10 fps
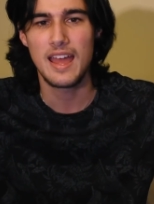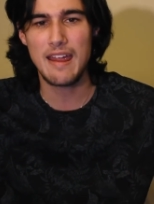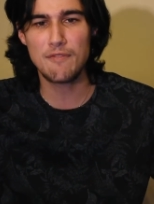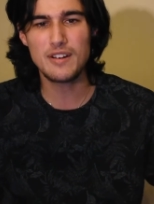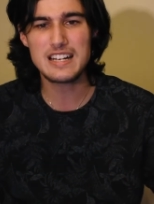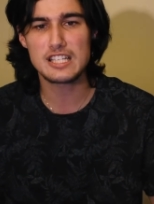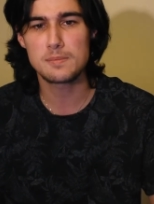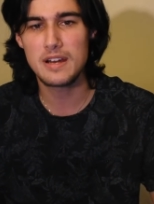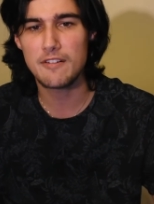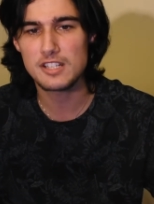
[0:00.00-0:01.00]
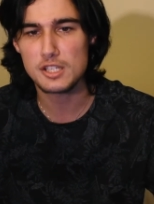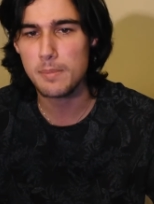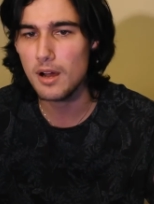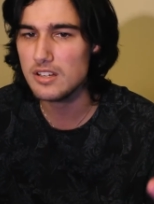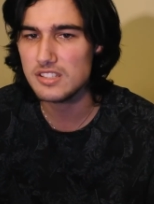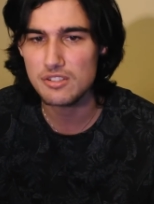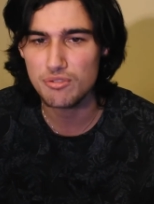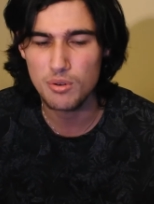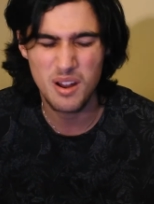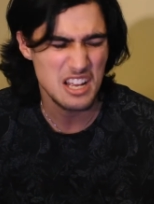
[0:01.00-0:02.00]
Every experience passes
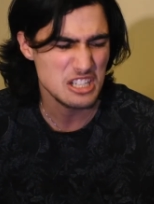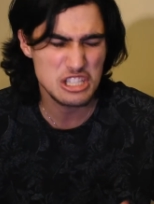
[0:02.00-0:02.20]
through